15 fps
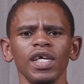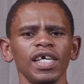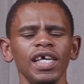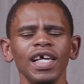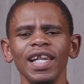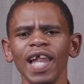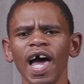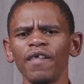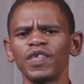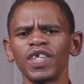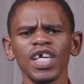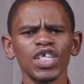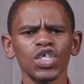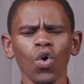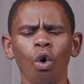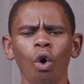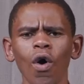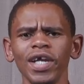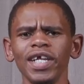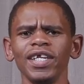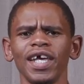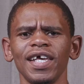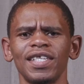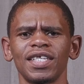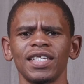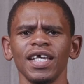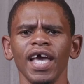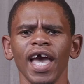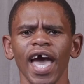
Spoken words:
he left his holiness